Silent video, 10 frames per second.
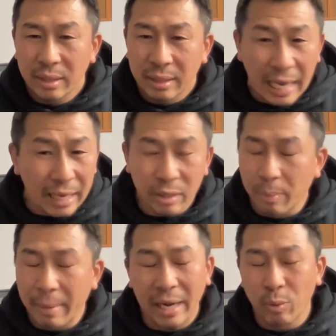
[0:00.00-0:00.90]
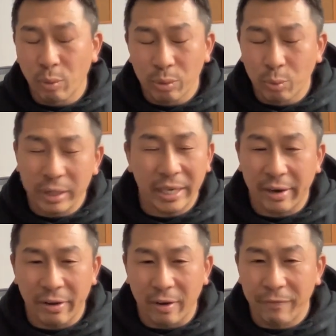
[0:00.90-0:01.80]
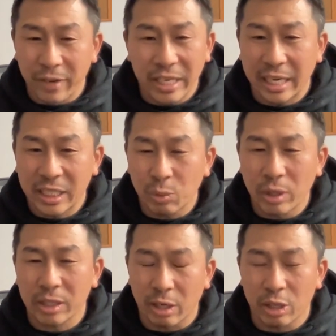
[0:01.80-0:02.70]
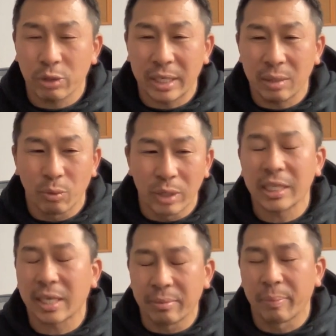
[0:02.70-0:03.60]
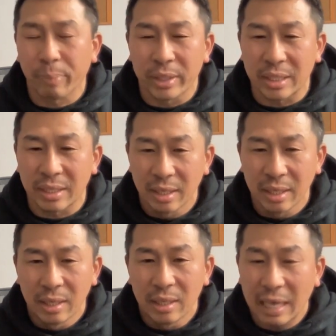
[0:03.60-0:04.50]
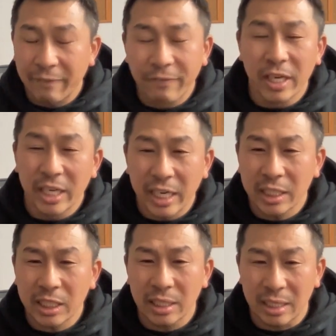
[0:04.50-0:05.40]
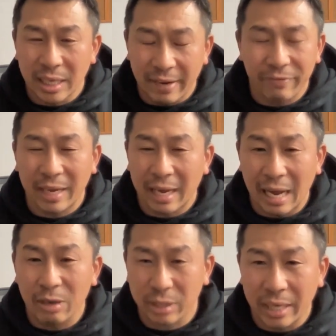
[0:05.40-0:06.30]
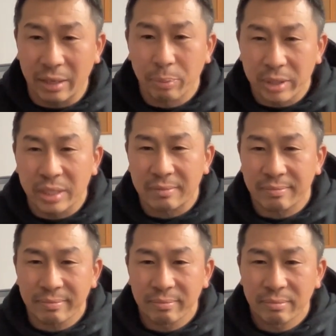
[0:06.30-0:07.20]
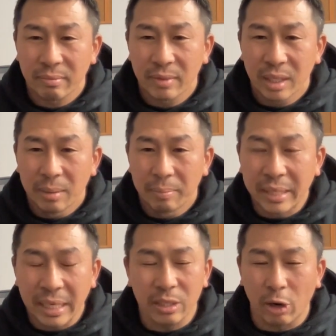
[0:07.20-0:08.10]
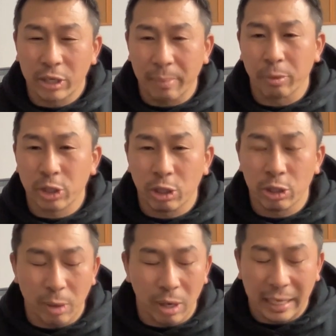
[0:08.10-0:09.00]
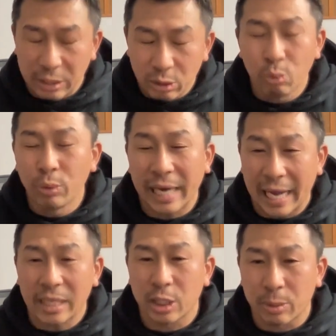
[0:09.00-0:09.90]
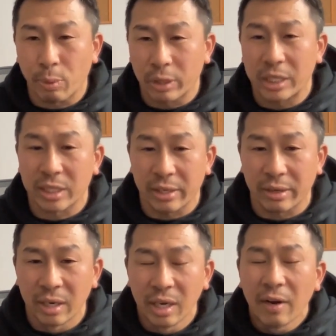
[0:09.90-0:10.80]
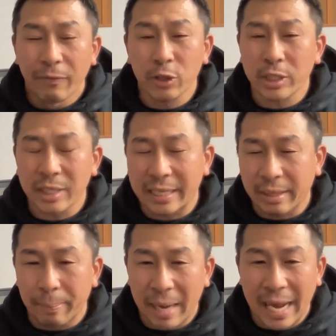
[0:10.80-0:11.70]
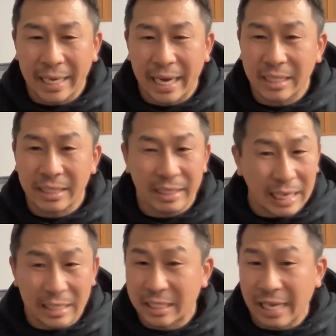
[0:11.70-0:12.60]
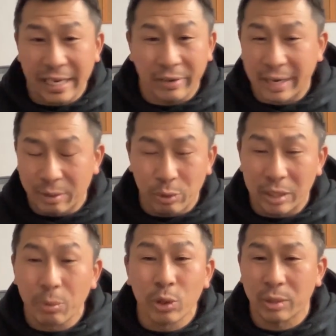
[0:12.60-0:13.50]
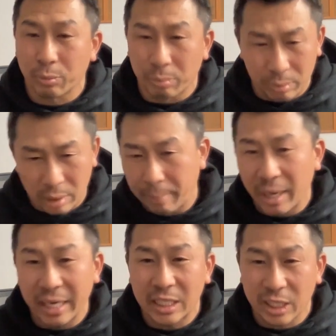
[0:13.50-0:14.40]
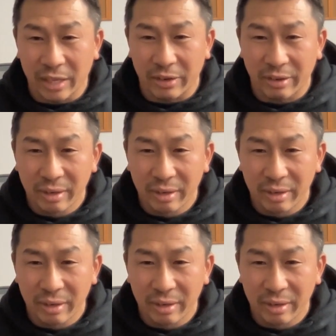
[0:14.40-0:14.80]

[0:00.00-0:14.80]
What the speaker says: they no matter what their affiliation was on the street, once they come to prison, that affiliation is left outside of prison because our number is so small. Like we have to support each other. Versus like the black gangs, they segregate with among each other